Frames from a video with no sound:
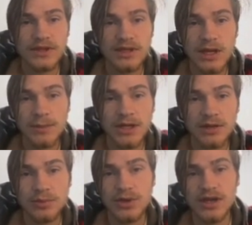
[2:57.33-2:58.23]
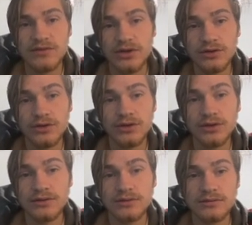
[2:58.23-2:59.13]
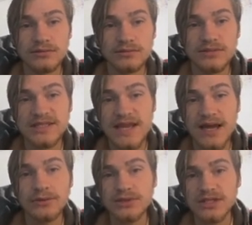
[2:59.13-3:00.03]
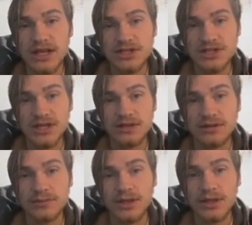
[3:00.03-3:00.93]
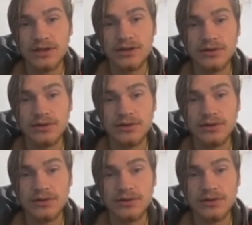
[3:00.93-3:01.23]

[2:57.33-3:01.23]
Coming up, we have another town/kingdom here.